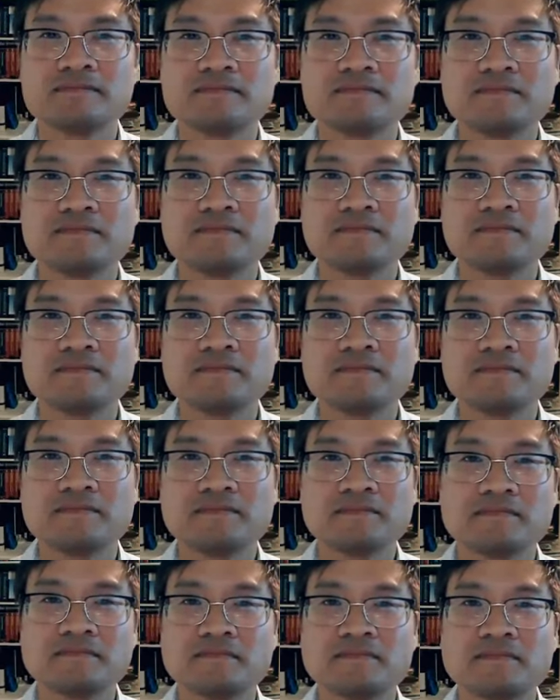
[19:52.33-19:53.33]

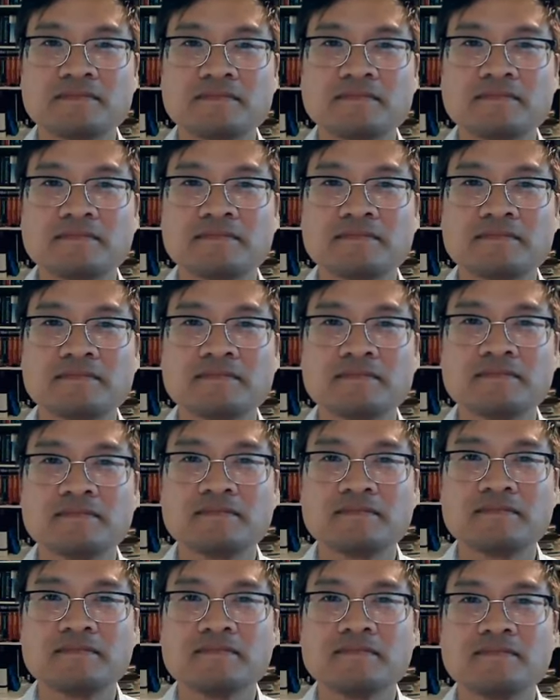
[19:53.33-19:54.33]

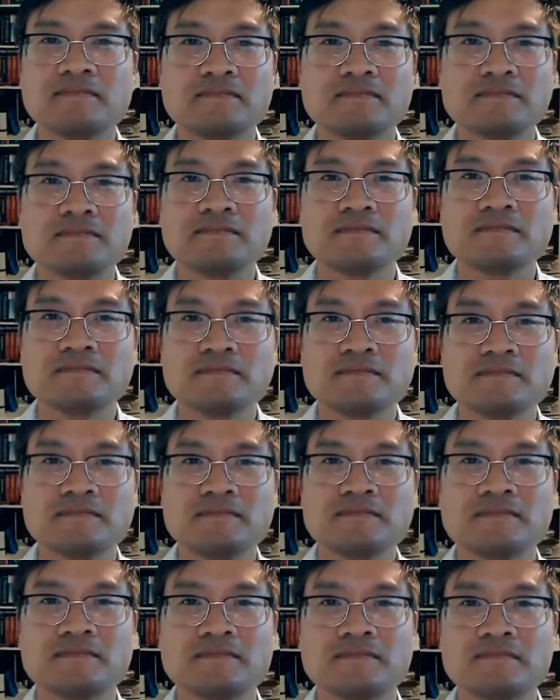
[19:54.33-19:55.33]

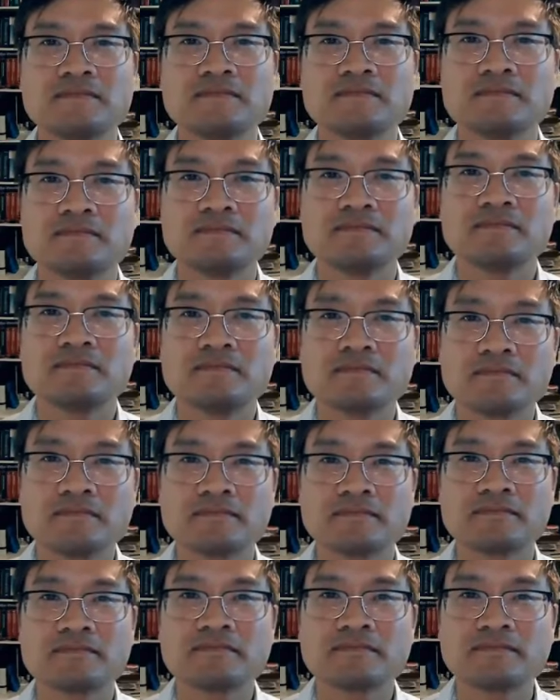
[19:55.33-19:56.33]

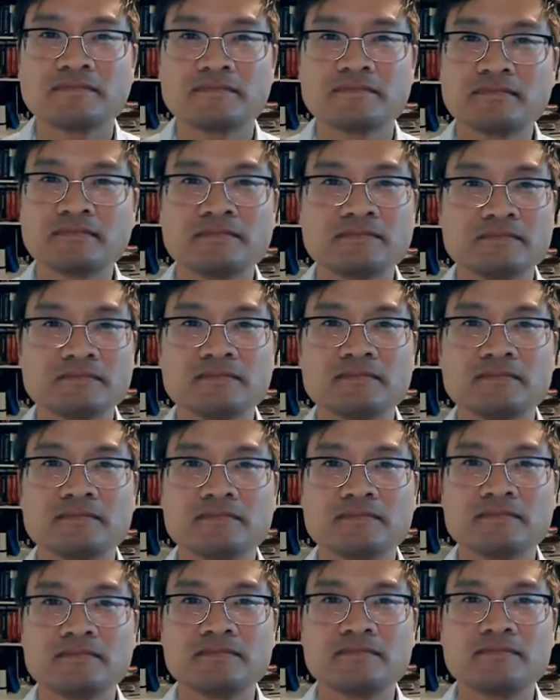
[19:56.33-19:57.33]

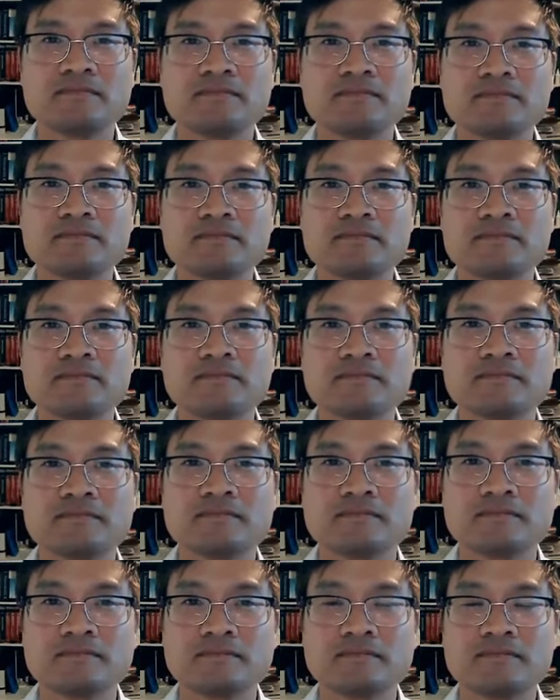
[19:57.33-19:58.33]

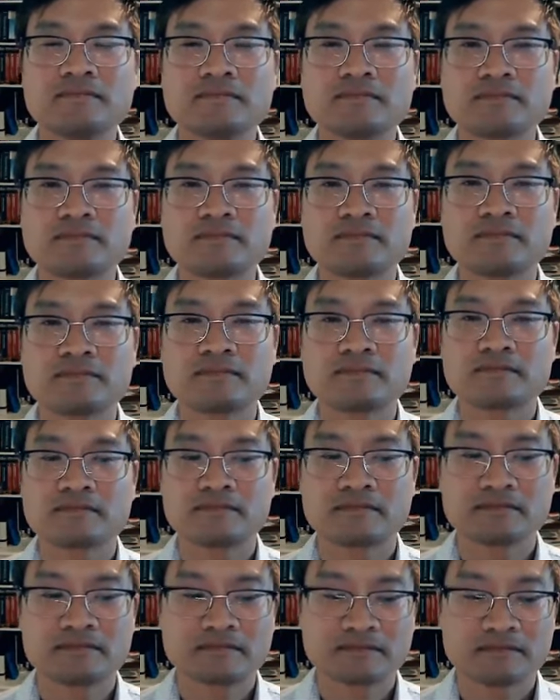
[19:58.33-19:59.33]

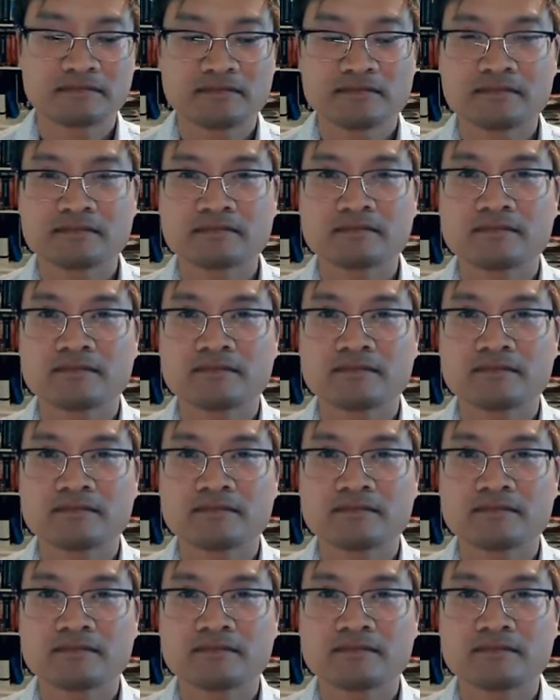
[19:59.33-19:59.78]
This person isn't speaking.